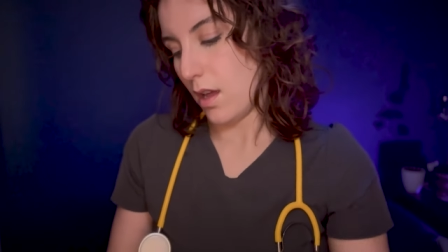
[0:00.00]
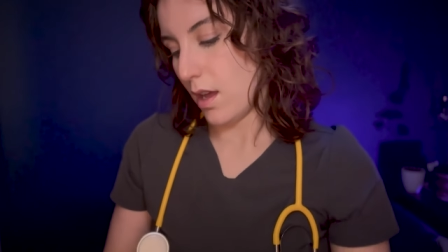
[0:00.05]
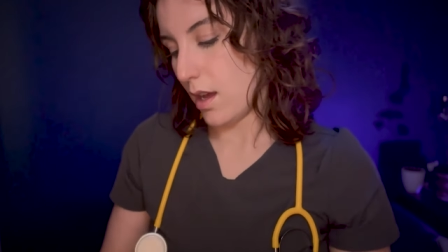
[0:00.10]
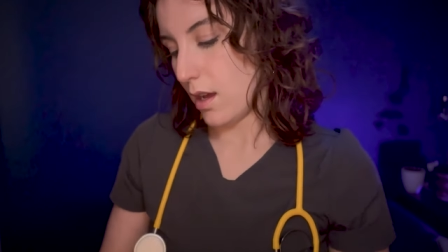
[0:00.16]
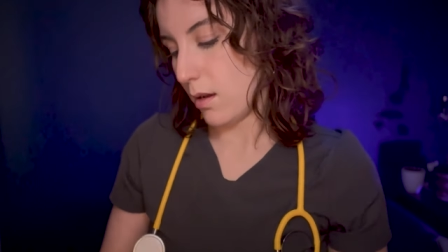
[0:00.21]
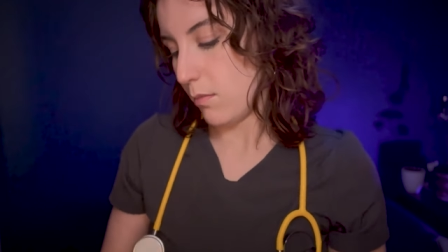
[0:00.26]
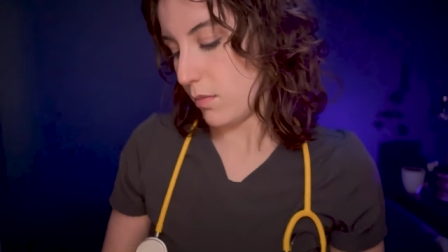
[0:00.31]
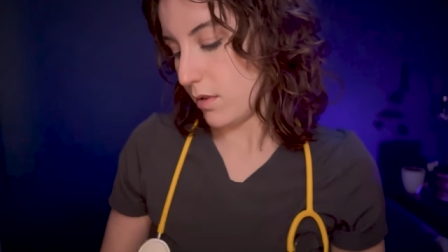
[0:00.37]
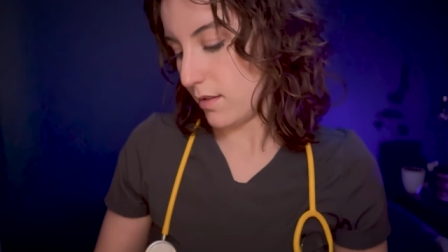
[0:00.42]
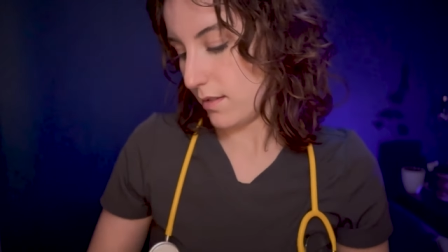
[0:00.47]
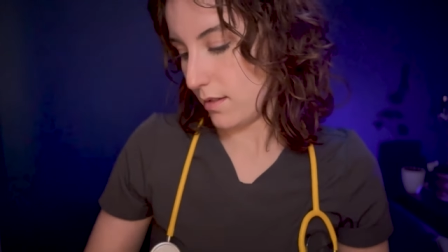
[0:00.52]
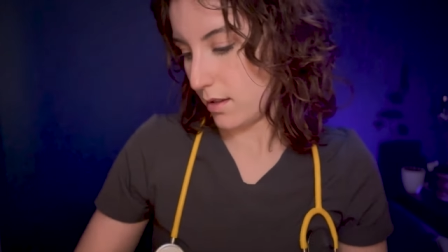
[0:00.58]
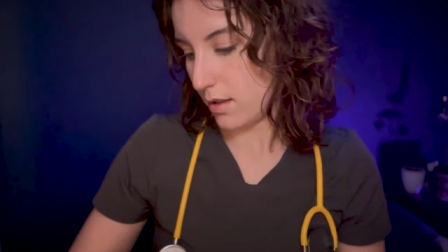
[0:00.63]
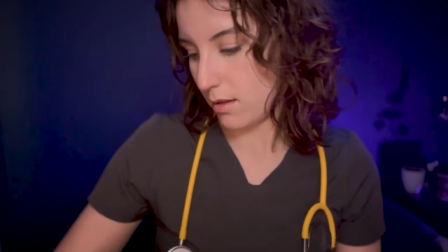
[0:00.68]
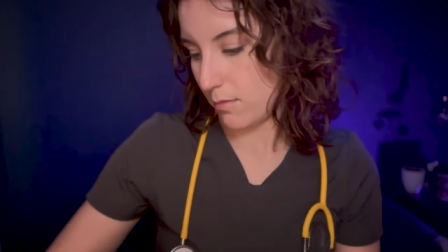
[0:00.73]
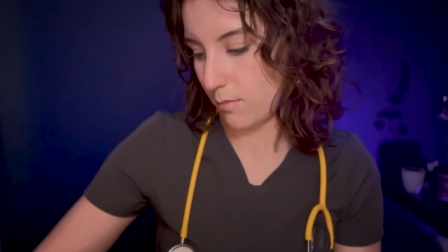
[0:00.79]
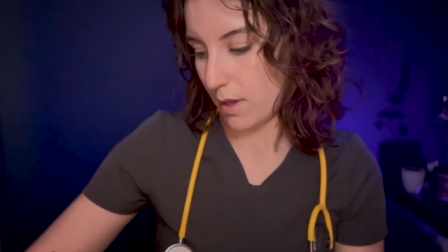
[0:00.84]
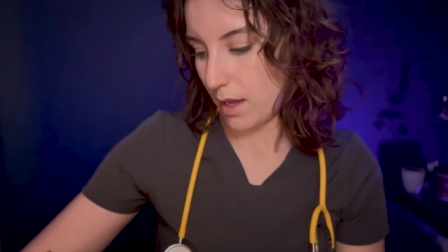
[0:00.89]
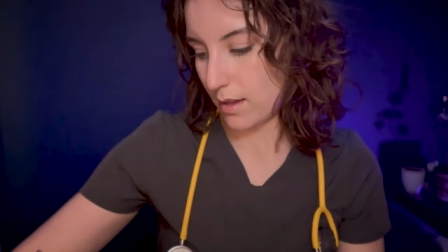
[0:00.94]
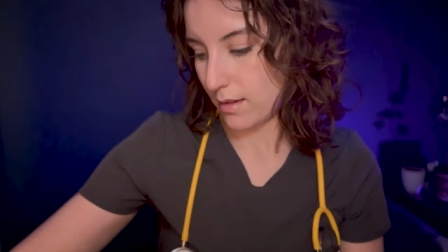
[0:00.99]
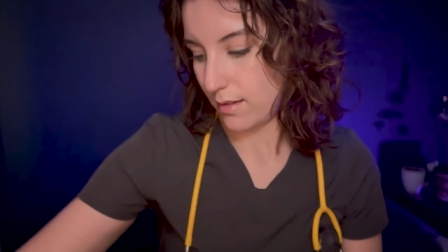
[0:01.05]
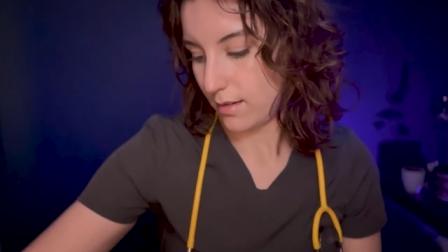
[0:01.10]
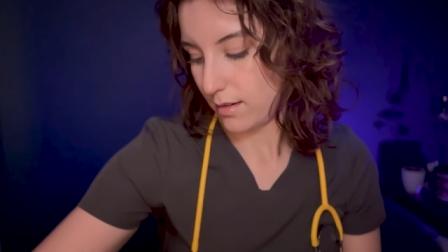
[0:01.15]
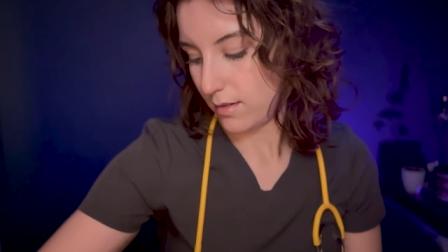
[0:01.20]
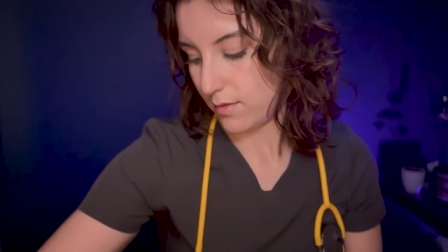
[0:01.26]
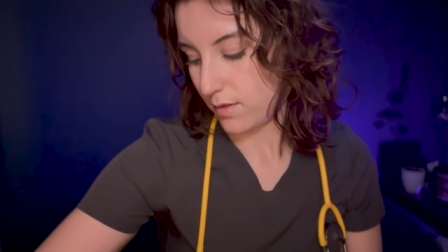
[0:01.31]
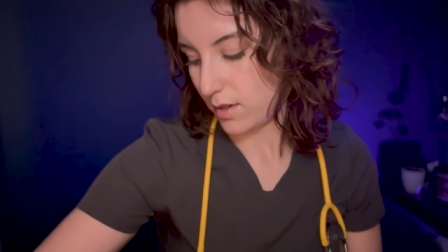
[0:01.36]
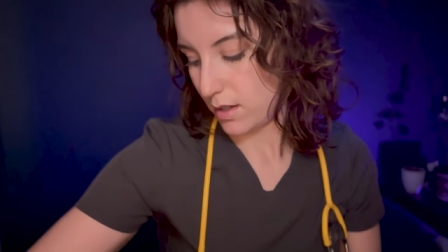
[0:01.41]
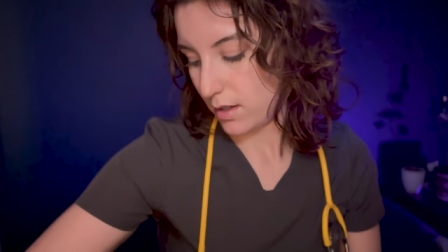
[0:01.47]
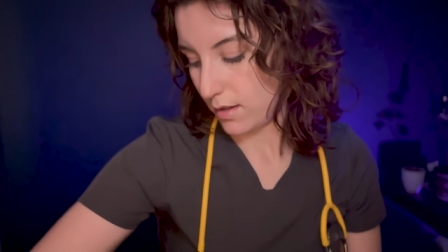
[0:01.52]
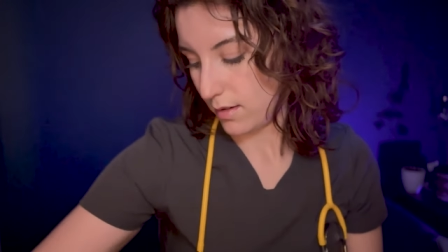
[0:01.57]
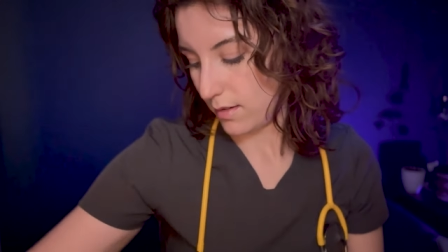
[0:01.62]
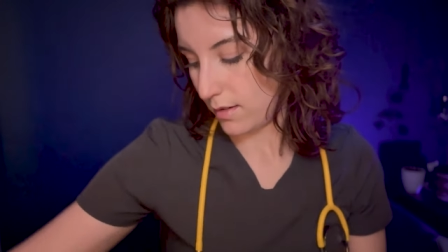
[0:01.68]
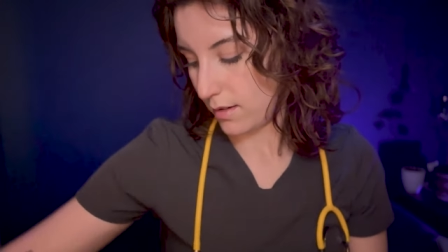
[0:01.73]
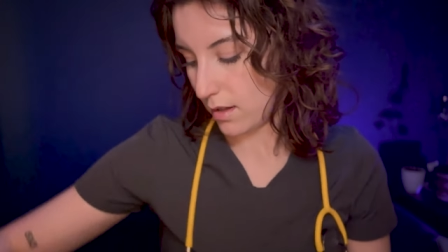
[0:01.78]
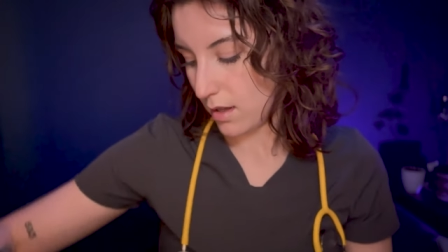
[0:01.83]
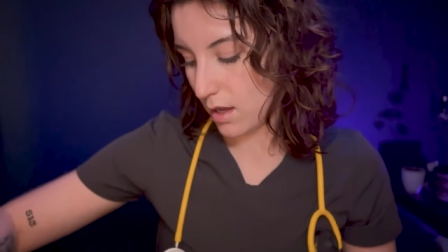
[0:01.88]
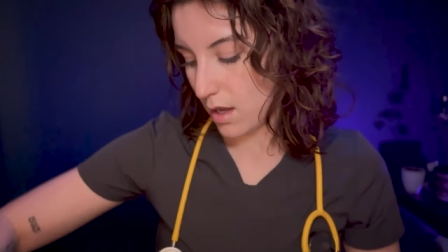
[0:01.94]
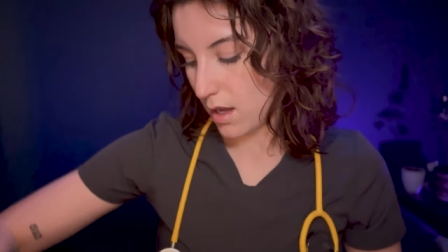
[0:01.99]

Happens to the best of us.